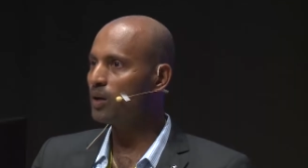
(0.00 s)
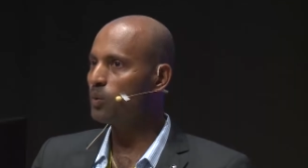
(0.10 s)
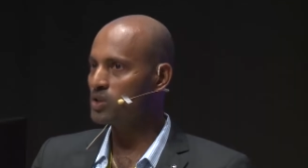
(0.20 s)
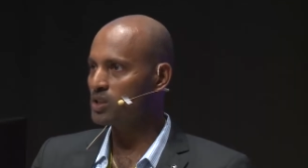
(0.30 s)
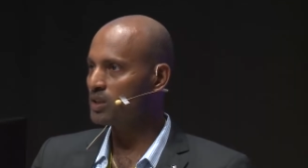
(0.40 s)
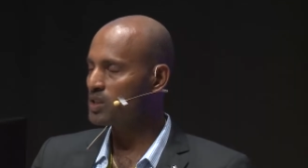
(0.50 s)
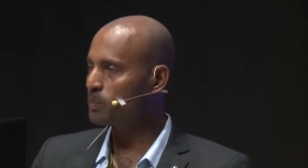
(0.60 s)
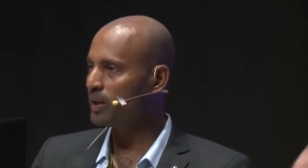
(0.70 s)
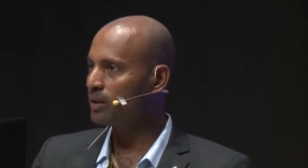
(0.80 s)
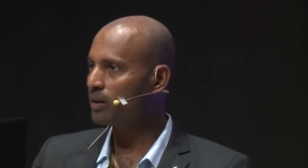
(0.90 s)
watching us
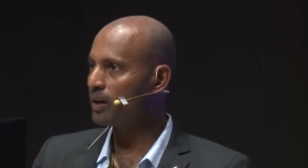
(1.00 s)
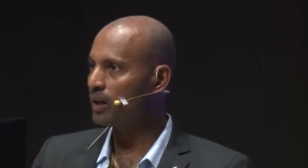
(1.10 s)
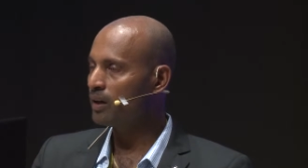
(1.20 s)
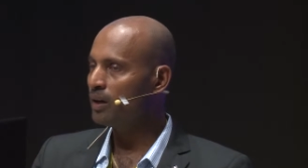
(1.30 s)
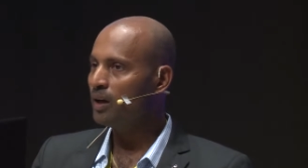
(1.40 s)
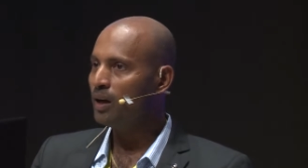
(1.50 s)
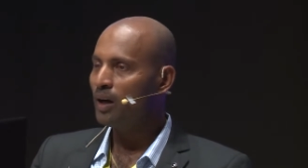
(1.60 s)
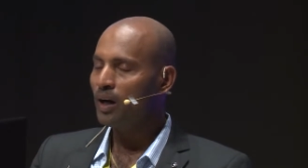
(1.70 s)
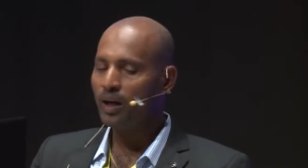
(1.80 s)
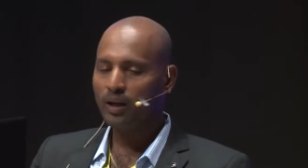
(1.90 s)
playing cricket.
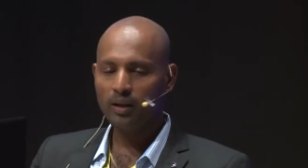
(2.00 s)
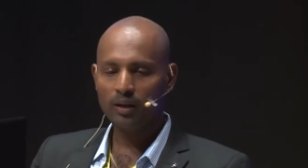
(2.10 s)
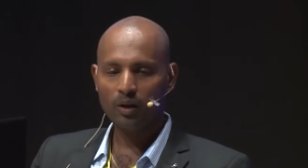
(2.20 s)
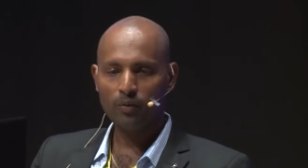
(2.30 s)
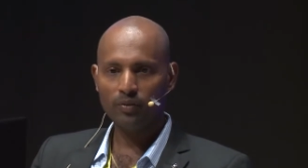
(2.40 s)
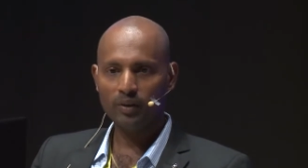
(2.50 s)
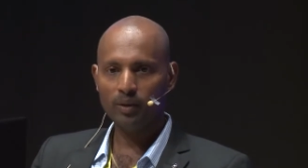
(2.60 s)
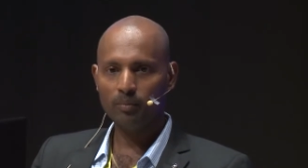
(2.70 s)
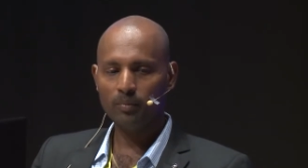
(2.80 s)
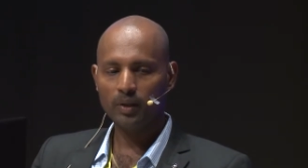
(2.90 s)
I offered
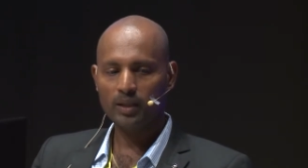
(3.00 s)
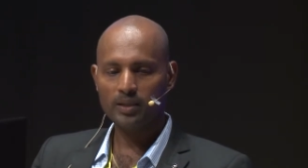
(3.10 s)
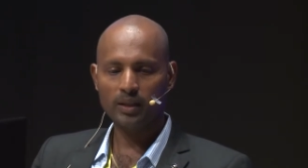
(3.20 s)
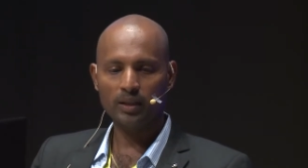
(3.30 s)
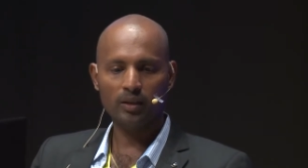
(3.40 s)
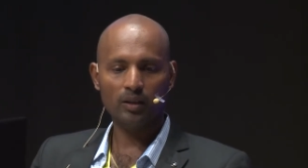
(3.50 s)
him, I said,